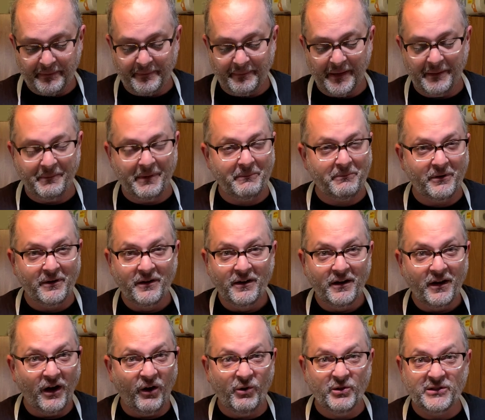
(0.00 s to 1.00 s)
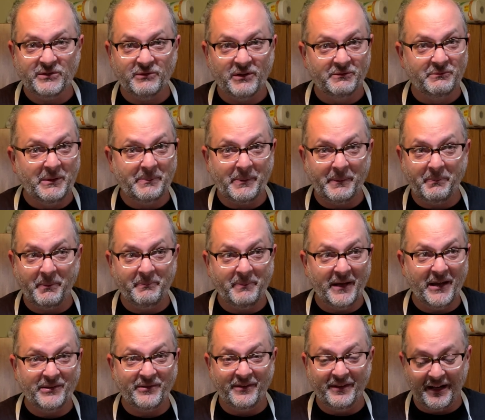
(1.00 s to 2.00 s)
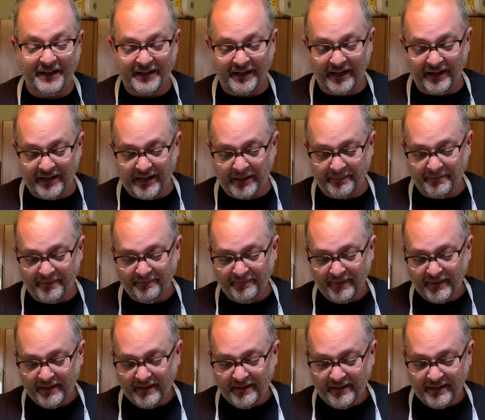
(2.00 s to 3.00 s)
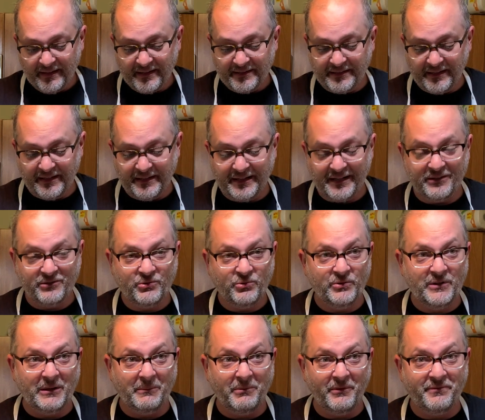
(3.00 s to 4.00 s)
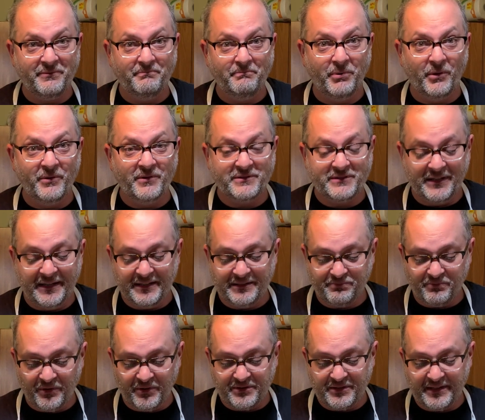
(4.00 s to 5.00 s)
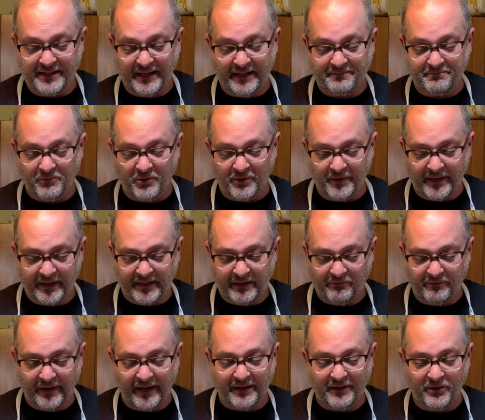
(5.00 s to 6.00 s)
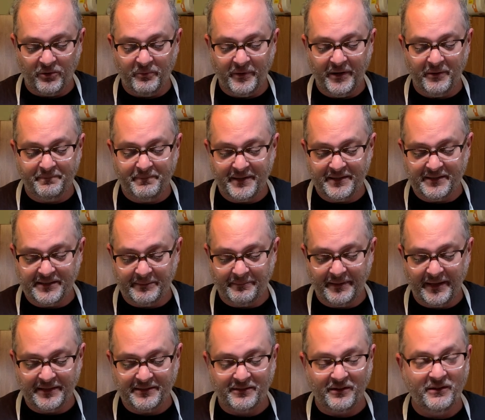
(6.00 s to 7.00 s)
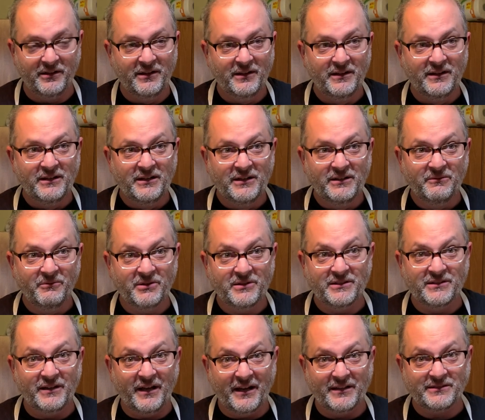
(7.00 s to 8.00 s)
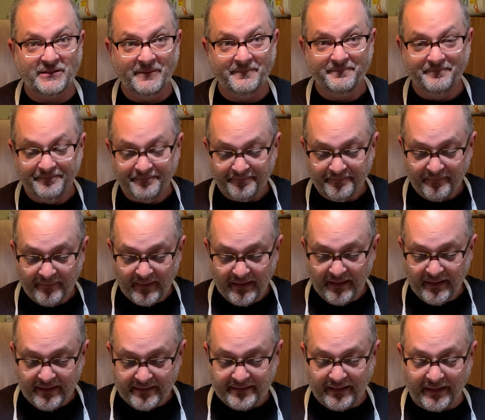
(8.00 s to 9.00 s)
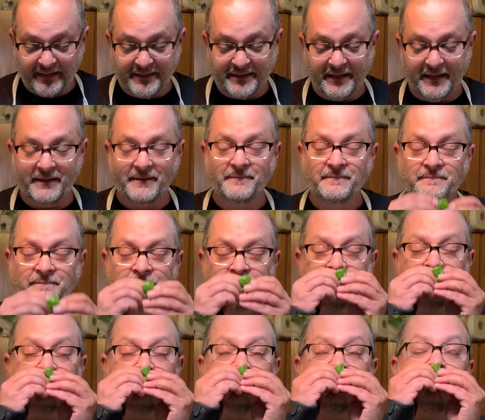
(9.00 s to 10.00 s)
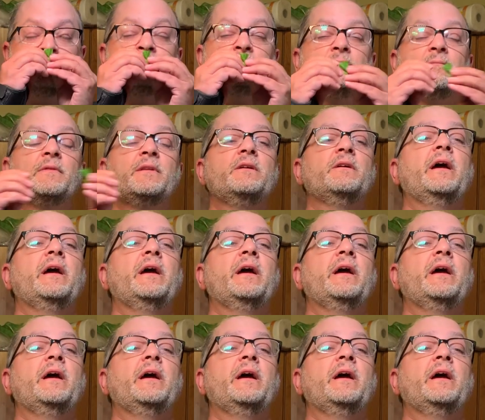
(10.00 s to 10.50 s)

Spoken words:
the basil. Remember, I always want to rip up your basil, not cut it up, because then you get two double bonus things. First, you get more like your regular weird pieces of basil, which is awesome. Second thing, your